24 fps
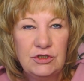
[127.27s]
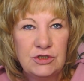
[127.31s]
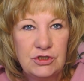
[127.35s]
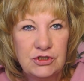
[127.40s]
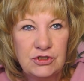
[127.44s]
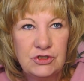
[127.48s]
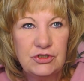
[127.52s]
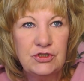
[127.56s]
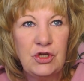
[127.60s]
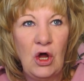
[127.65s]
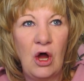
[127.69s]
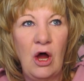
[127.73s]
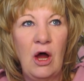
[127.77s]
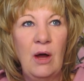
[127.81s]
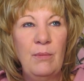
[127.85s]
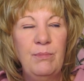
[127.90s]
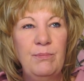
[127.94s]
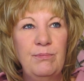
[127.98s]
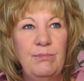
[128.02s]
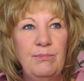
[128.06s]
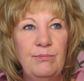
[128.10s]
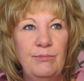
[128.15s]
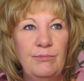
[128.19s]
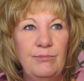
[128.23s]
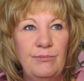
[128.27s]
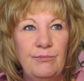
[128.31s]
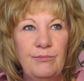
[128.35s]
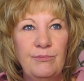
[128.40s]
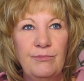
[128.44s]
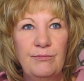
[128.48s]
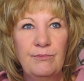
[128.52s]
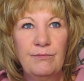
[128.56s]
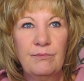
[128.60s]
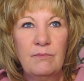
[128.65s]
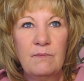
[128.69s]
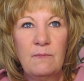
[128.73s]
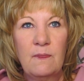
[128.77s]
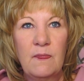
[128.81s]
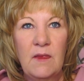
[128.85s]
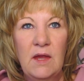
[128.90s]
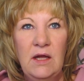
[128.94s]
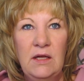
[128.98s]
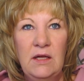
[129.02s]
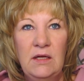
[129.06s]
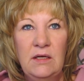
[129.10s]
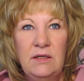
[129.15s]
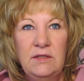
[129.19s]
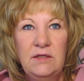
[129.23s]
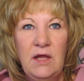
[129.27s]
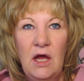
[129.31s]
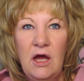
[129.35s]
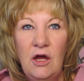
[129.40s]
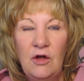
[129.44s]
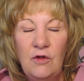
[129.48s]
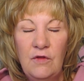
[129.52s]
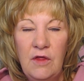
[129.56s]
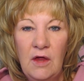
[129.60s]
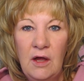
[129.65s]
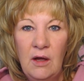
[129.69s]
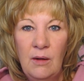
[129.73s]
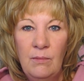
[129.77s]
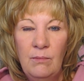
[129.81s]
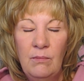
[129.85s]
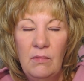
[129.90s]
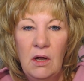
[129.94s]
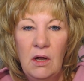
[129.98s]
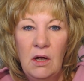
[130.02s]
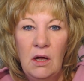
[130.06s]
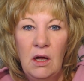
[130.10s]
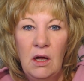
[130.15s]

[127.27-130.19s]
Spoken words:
stop and tell them,